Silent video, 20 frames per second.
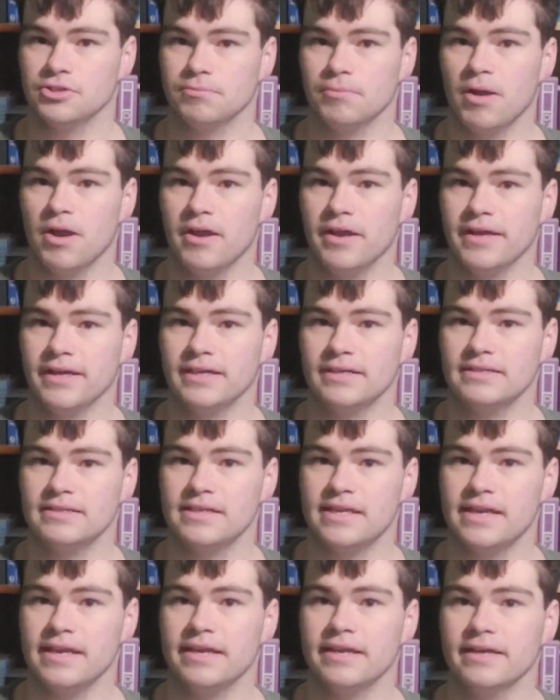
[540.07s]
mind,
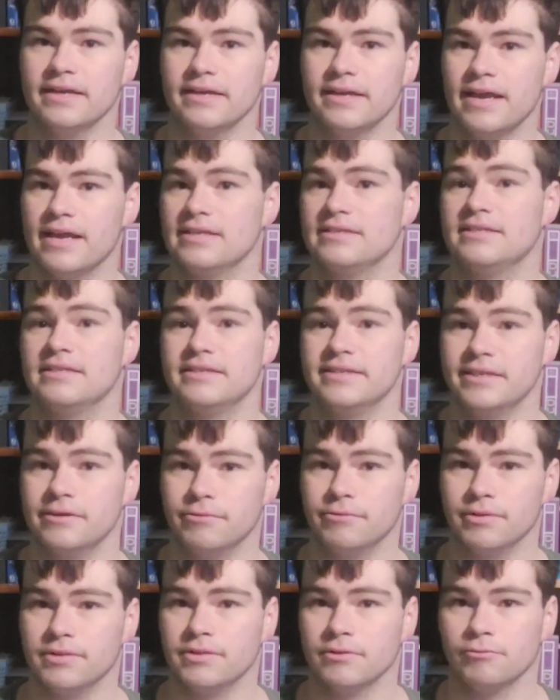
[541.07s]
and has to deal
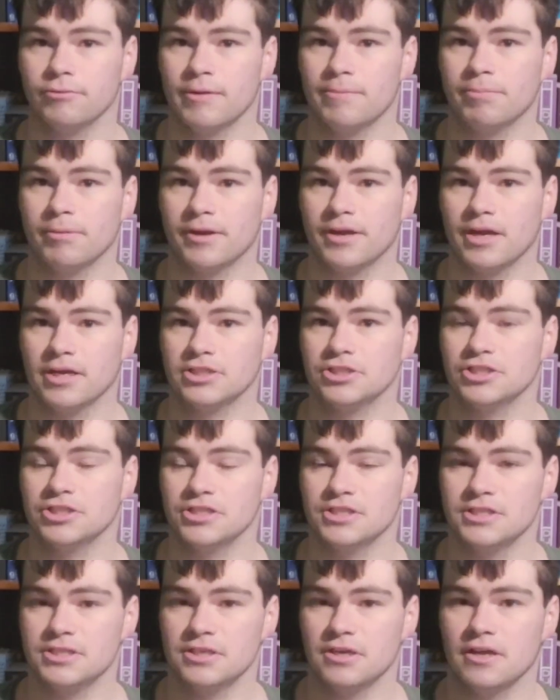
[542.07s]
with the
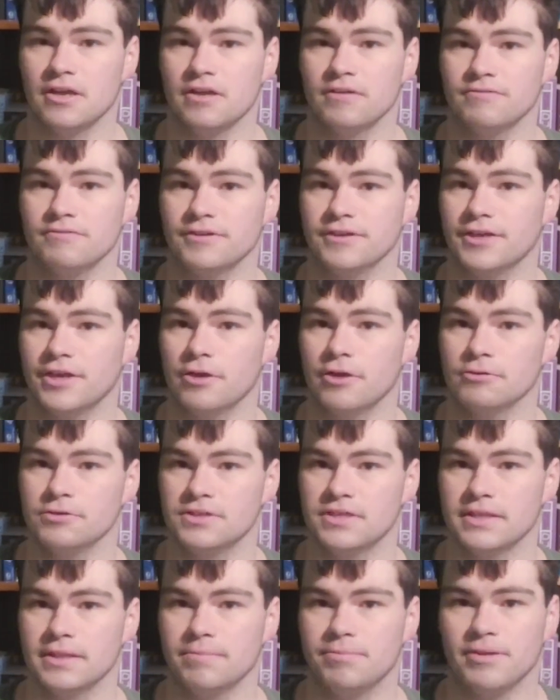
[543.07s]
repercussions of ghosts
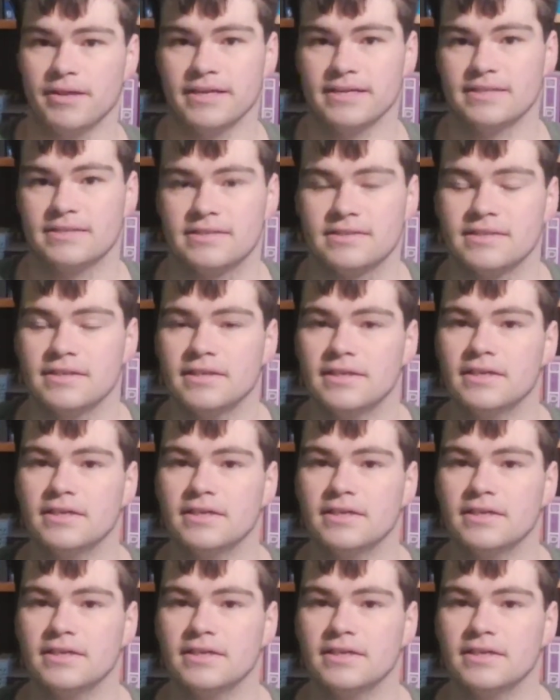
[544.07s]
in the place.